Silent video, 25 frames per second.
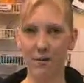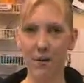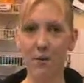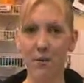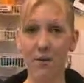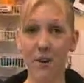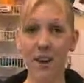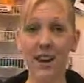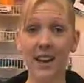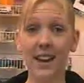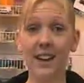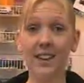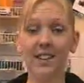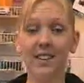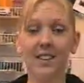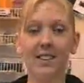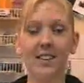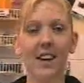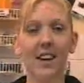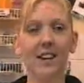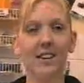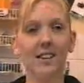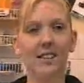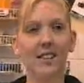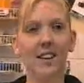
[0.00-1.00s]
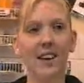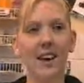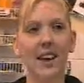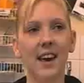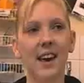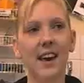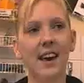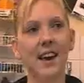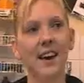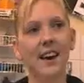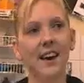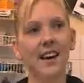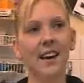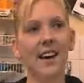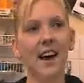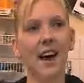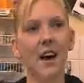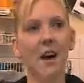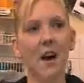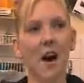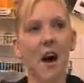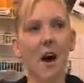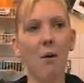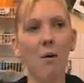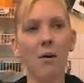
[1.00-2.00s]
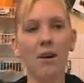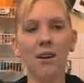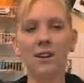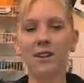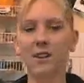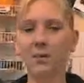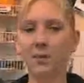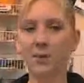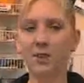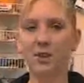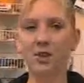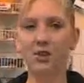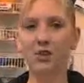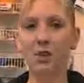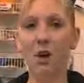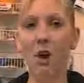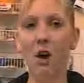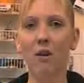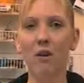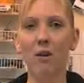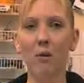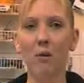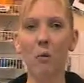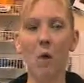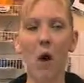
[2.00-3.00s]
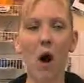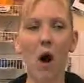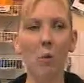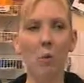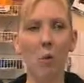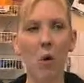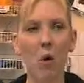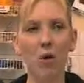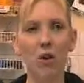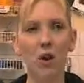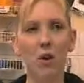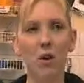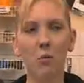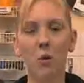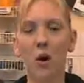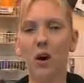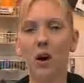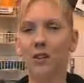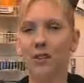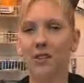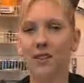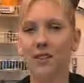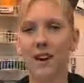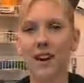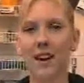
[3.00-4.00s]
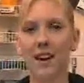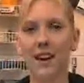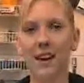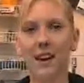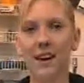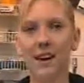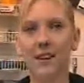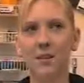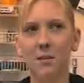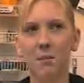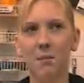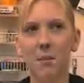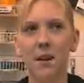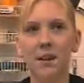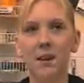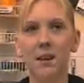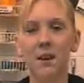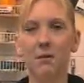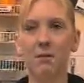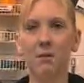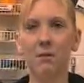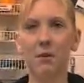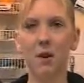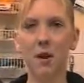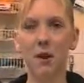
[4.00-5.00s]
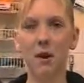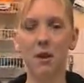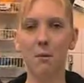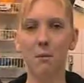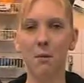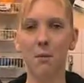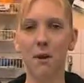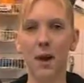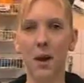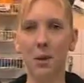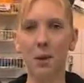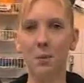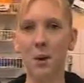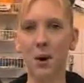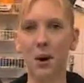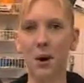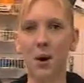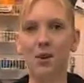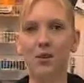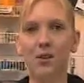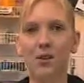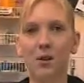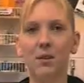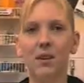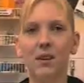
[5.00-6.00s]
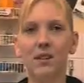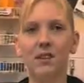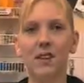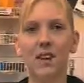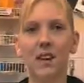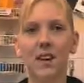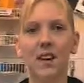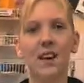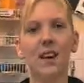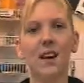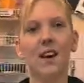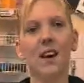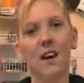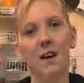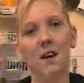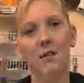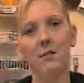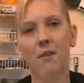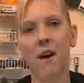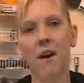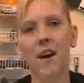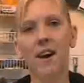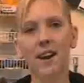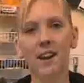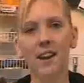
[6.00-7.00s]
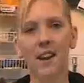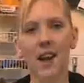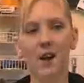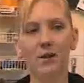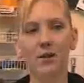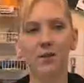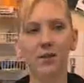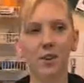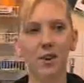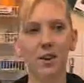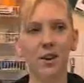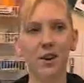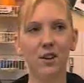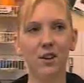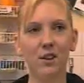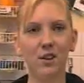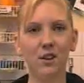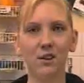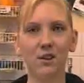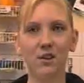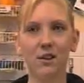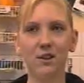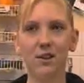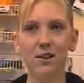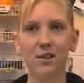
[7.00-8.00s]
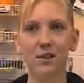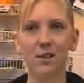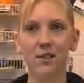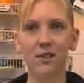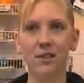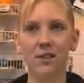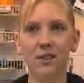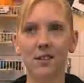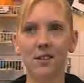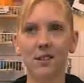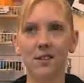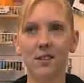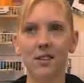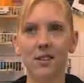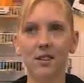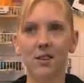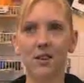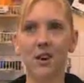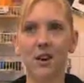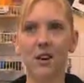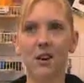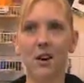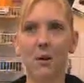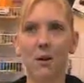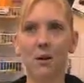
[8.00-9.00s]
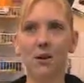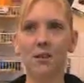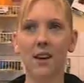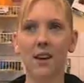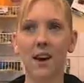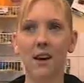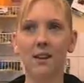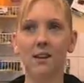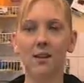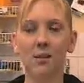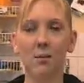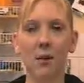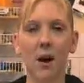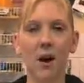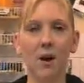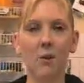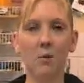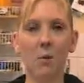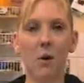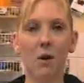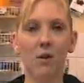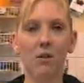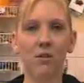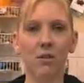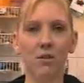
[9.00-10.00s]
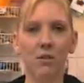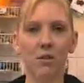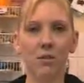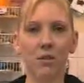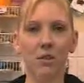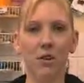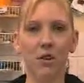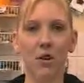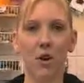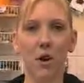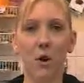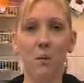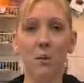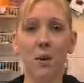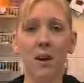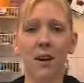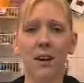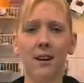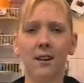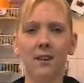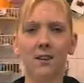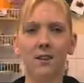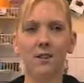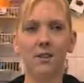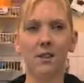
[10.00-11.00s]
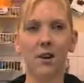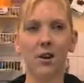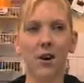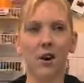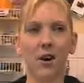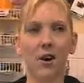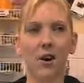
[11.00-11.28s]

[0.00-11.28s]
For Reese, I see it, I want it to be strong. What I want and what I see is a bit different at the minute, because obviously fighting life's hurdles, you don't always get to where you want, you know what I mean? So